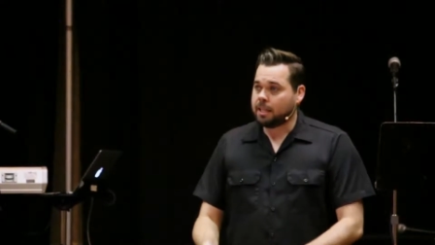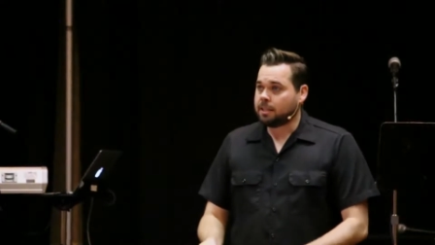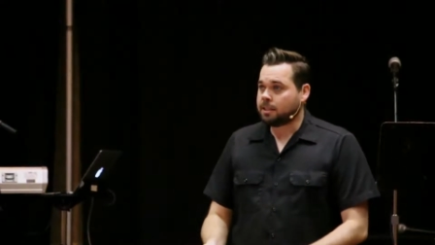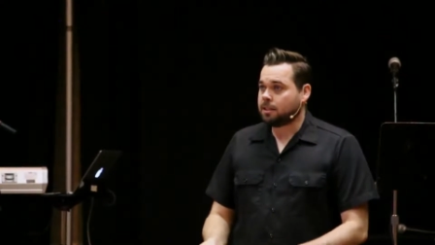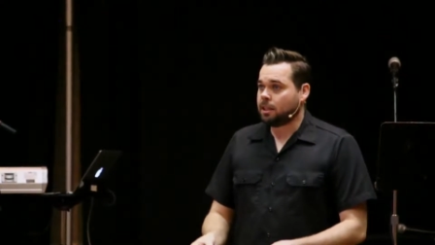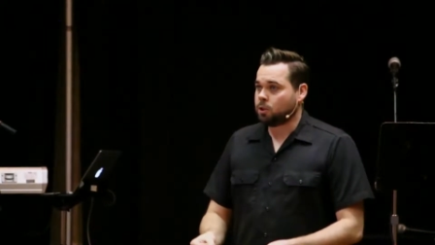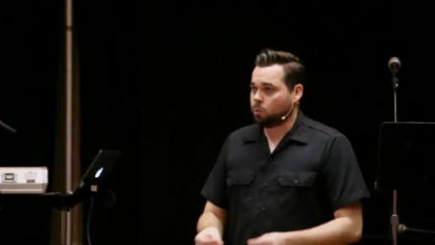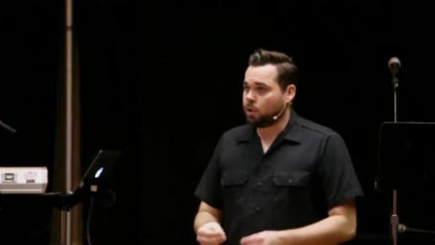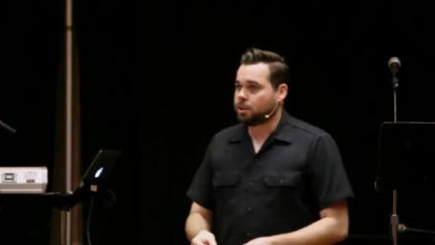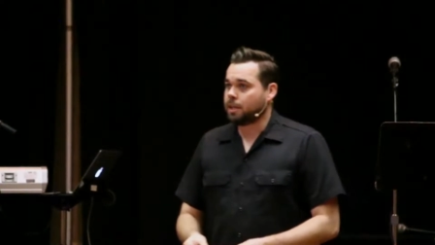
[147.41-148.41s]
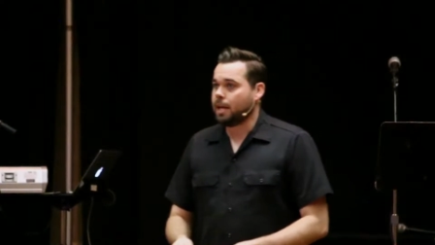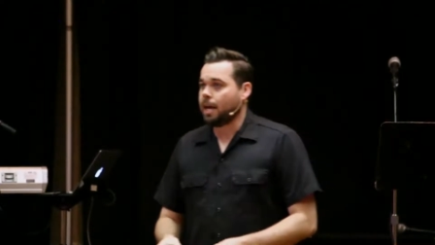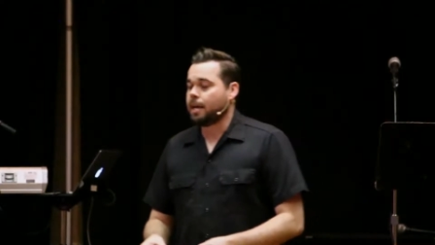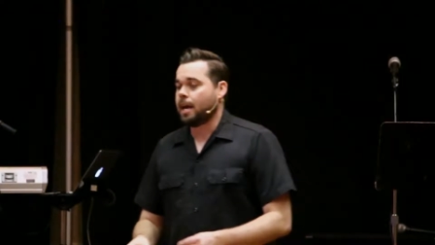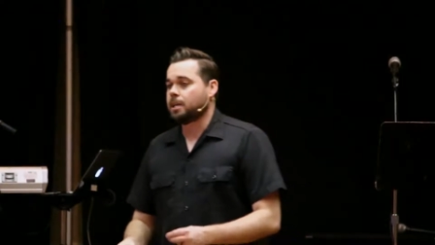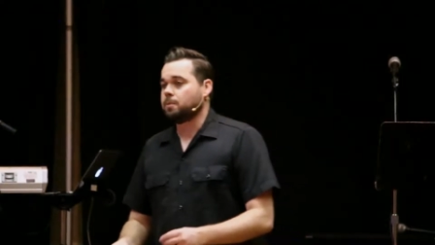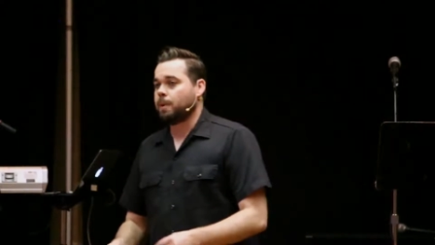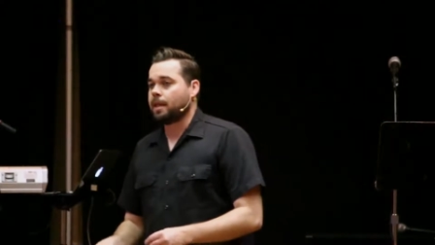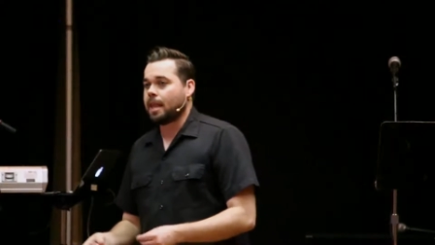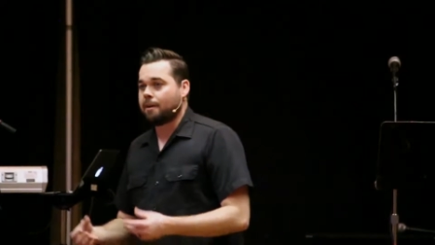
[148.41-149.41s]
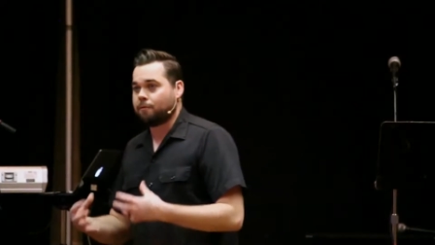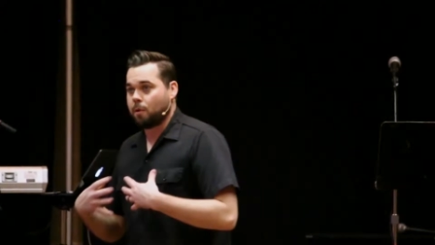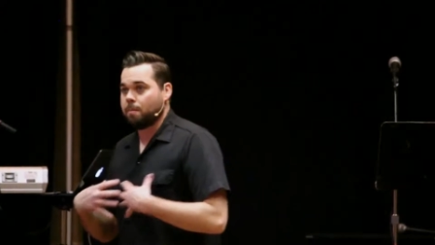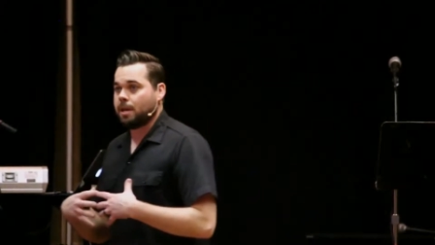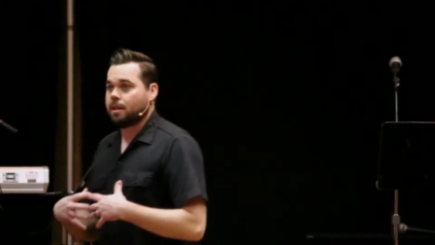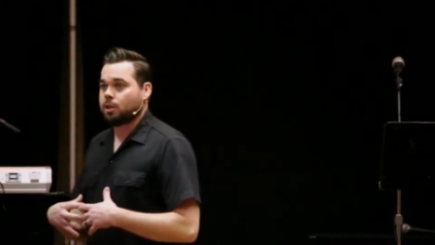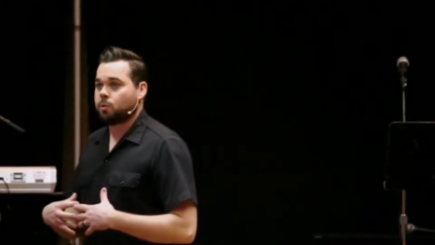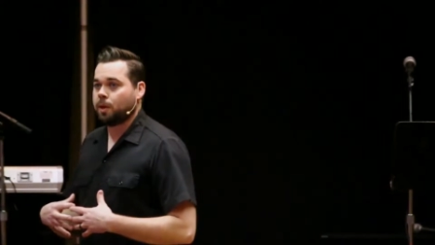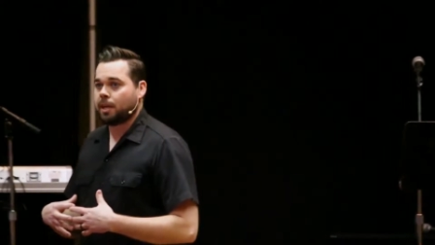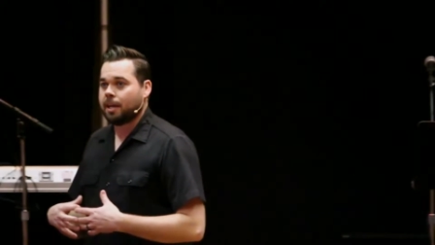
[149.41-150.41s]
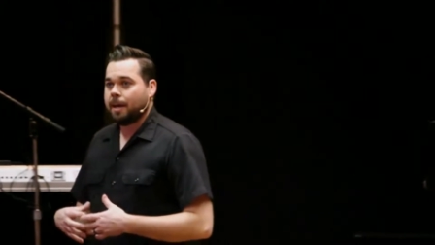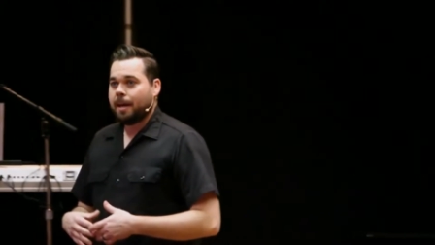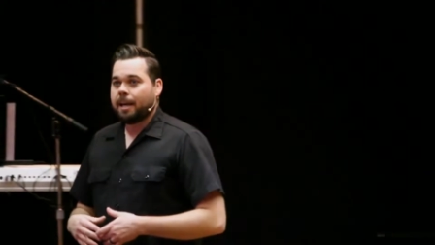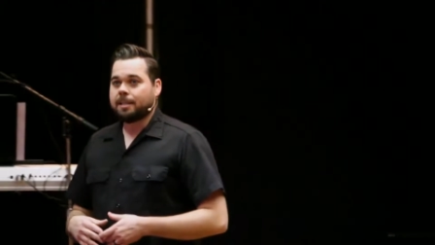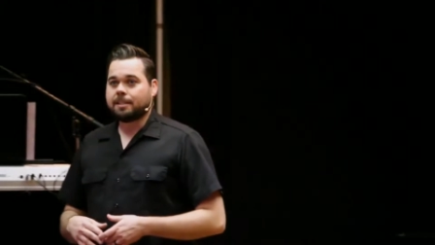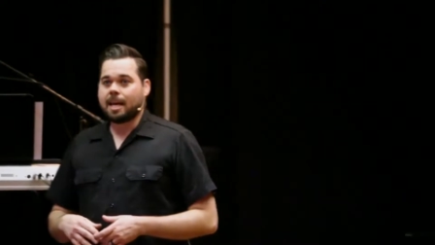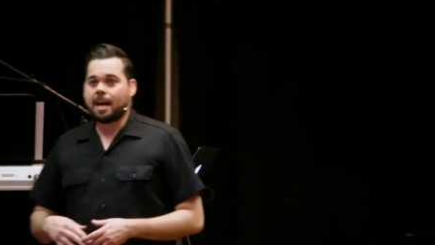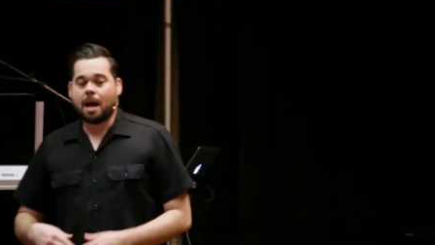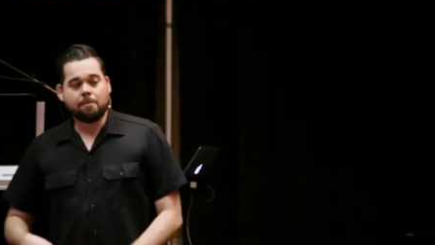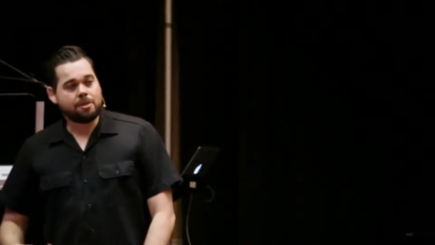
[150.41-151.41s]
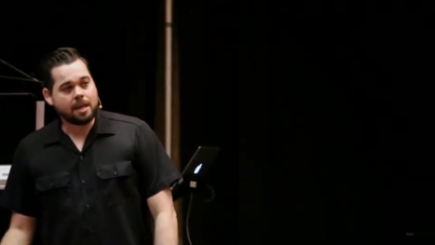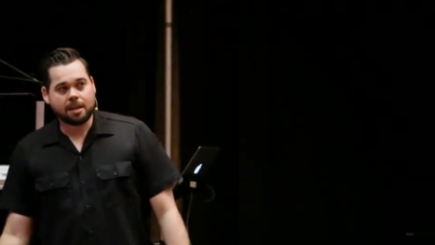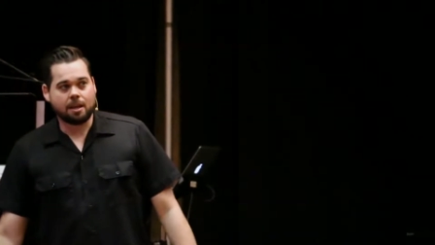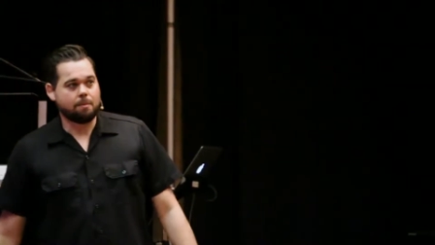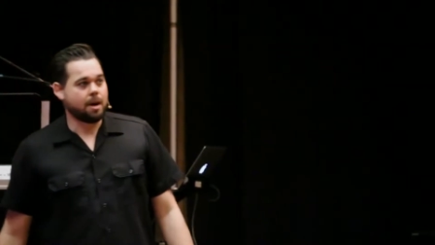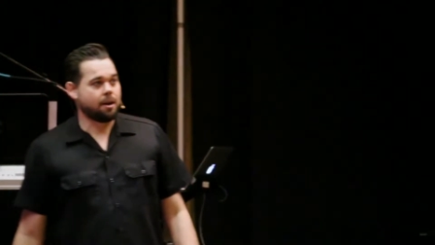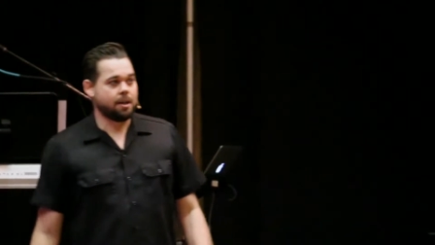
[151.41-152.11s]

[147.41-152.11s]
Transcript: this, this word today has been that for me this week, is that I'm thinking about